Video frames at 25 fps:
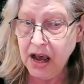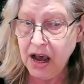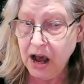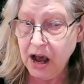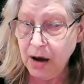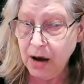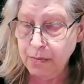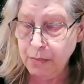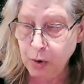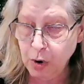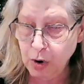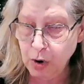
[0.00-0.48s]

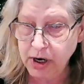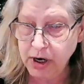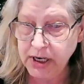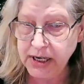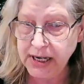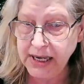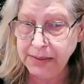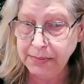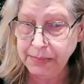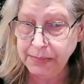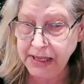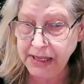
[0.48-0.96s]
a
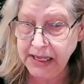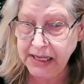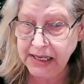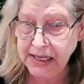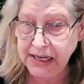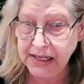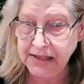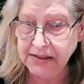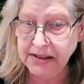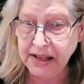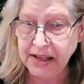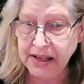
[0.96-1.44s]
morning
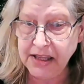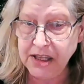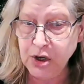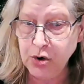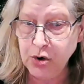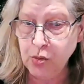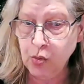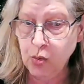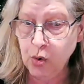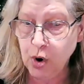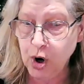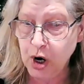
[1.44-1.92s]
meeting than you
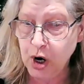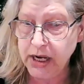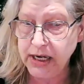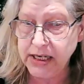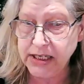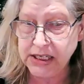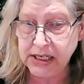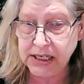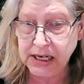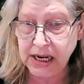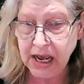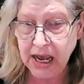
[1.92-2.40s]

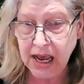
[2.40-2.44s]
would,